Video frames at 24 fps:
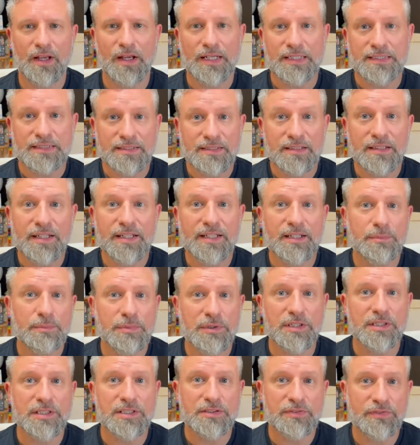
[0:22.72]
Sleep
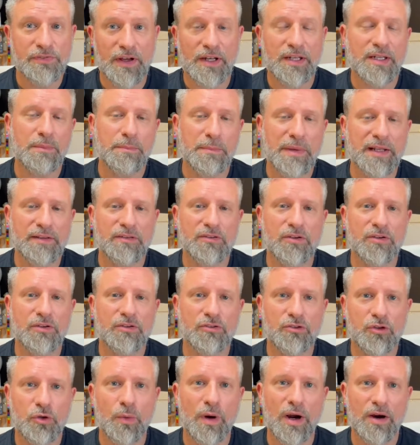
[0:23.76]
is
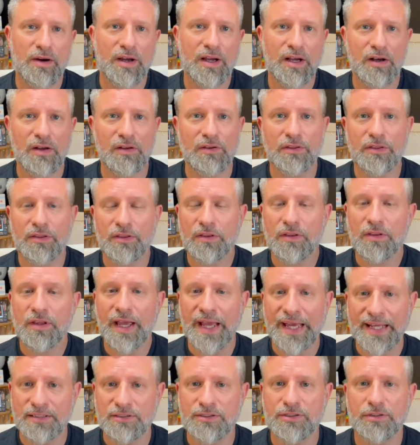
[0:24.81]
fundamental to our health
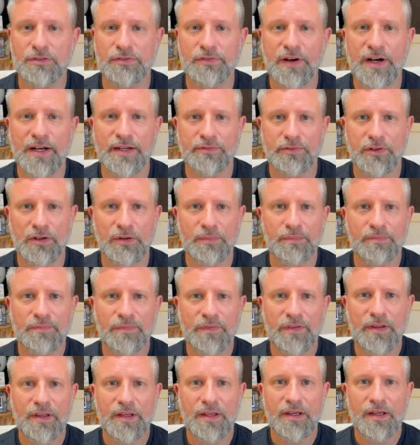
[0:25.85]
and survival.
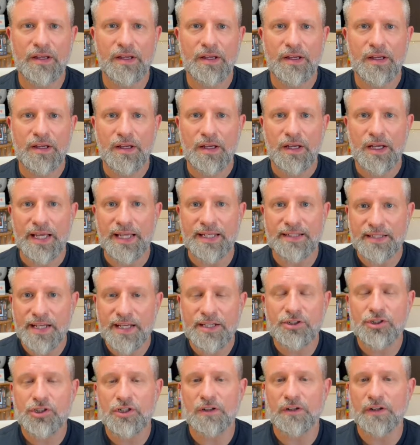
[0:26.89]

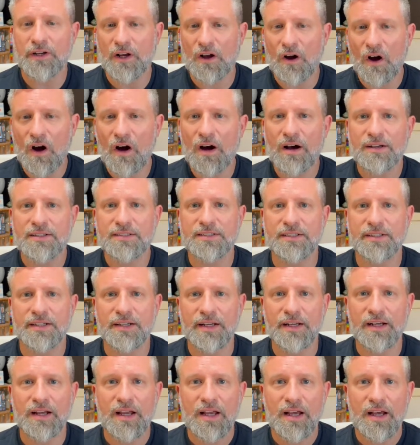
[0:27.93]
Intentionally
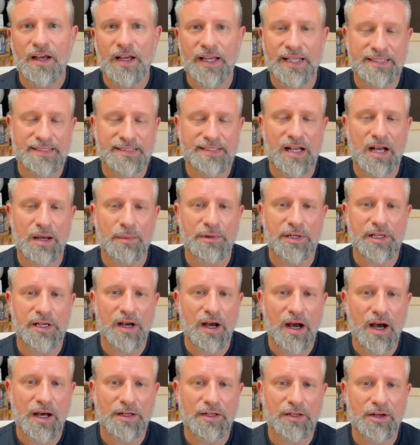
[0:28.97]
causing insomnia
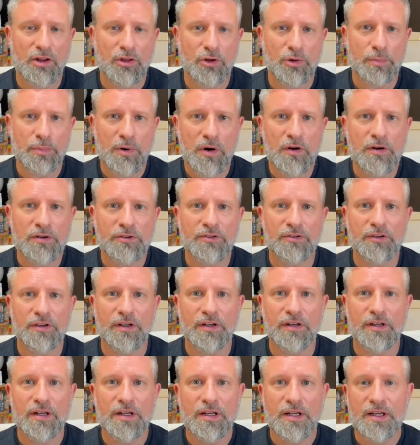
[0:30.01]
on another
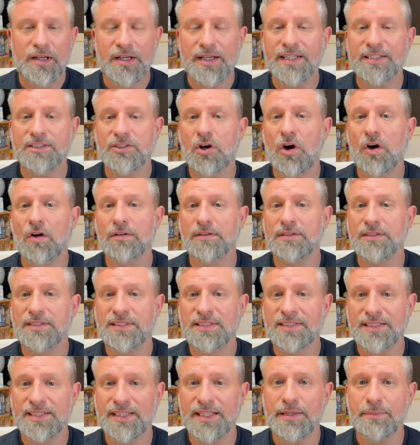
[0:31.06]
person is called
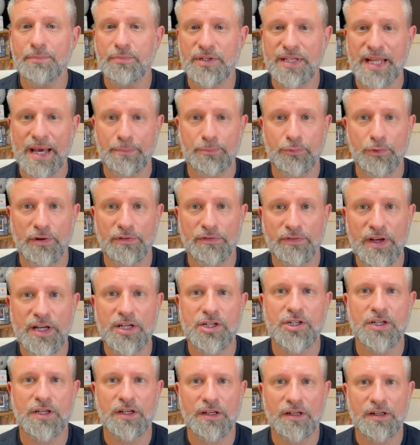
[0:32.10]
sleep
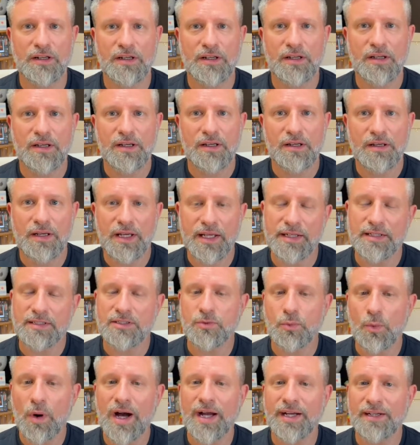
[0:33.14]
deprivation and
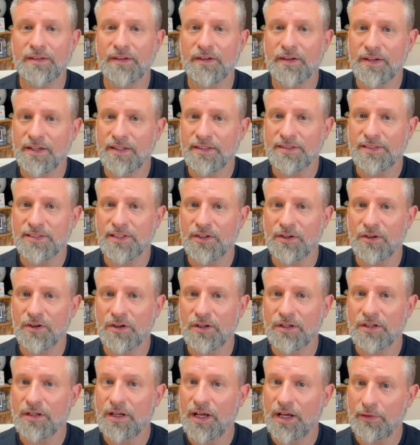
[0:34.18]
is widely
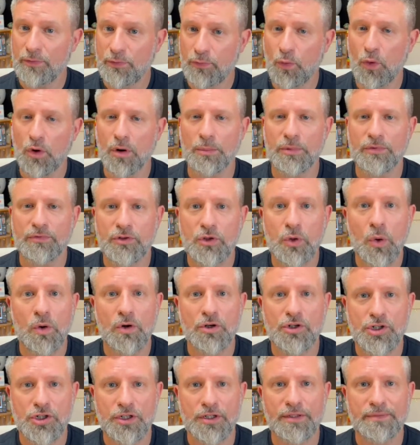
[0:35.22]
considered a form of
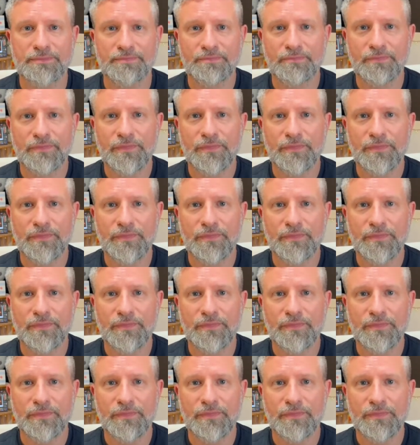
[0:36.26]
torture.